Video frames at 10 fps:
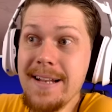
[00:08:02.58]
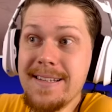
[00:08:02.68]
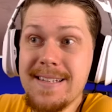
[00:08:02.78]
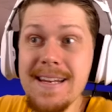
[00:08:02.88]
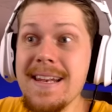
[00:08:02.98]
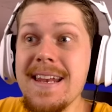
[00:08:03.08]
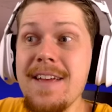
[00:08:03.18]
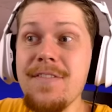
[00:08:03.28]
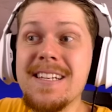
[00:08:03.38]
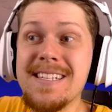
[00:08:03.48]
It
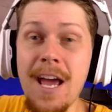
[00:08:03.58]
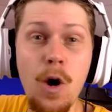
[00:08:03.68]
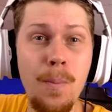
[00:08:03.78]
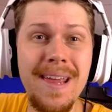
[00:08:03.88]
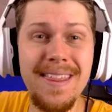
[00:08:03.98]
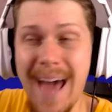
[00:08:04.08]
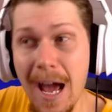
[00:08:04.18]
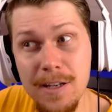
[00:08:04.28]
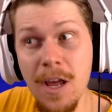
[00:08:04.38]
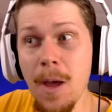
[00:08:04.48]
didn't even tell me
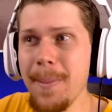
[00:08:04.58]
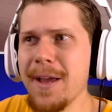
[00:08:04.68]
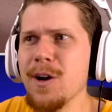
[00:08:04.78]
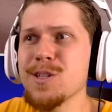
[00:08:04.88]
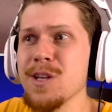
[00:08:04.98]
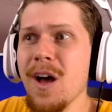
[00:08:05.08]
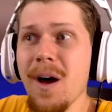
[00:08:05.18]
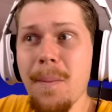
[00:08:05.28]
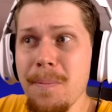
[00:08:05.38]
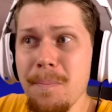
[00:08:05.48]
that because
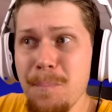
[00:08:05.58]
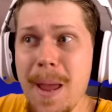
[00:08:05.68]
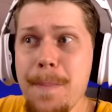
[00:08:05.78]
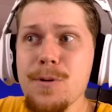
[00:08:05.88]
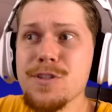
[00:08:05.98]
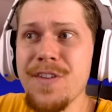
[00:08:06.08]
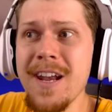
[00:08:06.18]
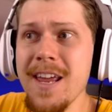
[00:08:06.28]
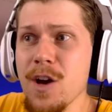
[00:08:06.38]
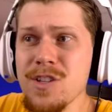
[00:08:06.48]
people's
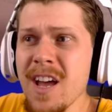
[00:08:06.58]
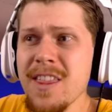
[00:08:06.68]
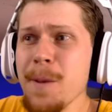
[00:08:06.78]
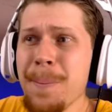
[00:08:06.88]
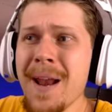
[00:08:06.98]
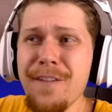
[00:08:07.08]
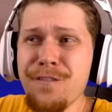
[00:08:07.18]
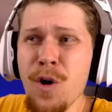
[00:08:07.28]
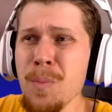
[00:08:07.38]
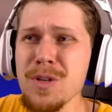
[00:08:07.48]
videos, the
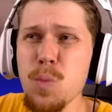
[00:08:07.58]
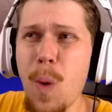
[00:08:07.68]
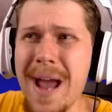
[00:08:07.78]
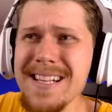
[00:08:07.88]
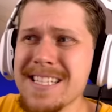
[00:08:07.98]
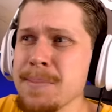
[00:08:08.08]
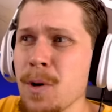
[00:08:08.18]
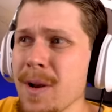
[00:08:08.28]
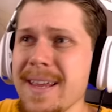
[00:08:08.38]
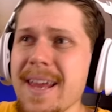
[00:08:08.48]
platform was way
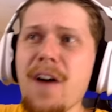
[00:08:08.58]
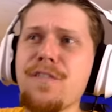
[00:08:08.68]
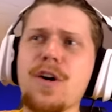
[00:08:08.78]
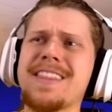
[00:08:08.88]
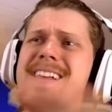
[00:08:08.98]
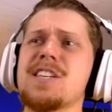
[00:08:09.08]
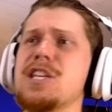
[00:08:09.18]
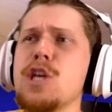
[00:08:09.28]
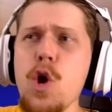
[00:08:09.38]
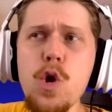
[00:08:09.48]
smaller, yet I've got
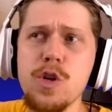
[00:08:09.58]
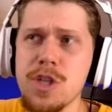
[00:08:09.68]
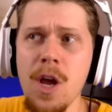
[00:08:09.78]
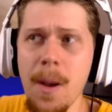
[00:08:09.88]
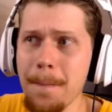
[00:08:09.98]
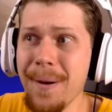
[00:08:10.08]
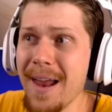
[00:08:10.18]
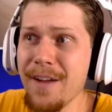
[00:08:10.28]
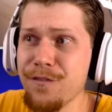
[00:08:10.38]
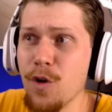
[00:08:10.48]
this huge
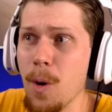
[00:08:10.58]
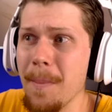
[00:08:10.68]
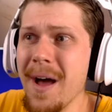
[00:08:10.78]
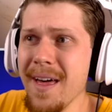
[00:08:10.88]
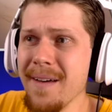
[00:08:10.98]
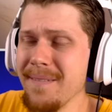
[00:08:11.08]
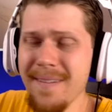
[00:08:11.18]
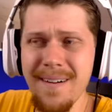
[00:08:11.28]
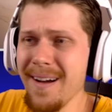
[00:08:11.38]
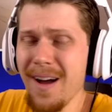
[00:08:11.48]
platform.
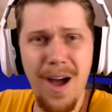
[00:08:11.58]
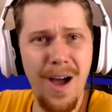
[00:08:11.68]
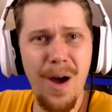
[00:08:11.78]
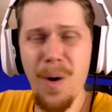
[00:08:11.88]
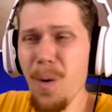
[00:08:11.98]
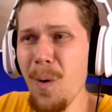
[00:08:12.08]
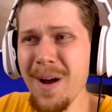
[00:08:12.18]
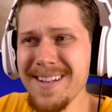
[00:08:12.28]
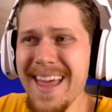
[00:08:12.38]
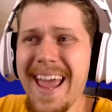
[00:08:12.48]

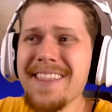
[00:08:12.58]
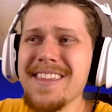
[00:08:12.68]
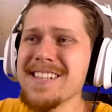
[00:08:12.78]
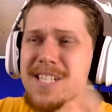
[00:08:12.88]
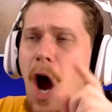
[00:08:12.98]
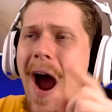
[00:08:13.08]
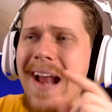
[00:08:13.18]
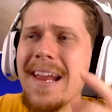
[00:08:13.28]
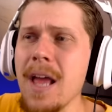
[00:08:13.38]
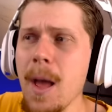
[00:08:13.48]
What? They had this
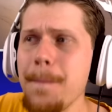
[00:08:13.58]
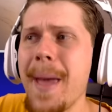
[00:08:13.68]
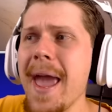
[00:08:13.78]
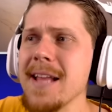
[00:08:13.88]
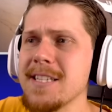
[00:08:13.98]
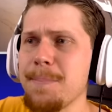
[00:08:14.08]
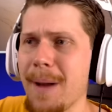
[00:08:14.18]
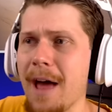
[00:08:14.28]
tiny pansy